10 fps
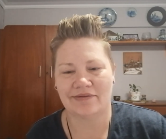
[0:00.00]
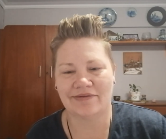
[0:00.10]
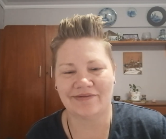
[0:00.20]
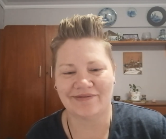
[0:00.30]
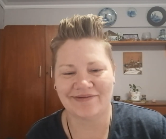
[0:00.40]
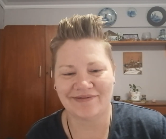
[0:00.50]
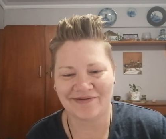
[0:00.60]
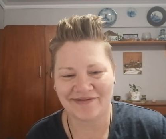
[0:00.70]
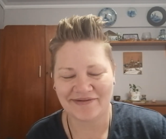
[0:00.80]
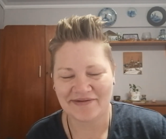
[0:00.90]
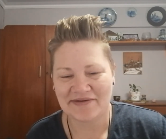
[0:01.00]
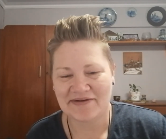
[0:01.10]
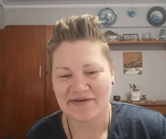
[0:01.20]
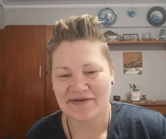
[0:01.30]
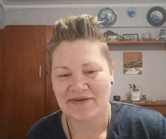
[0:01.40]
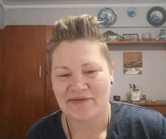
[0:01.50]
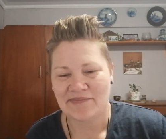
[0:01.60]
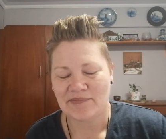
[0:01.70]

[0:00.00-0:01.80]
[no speech]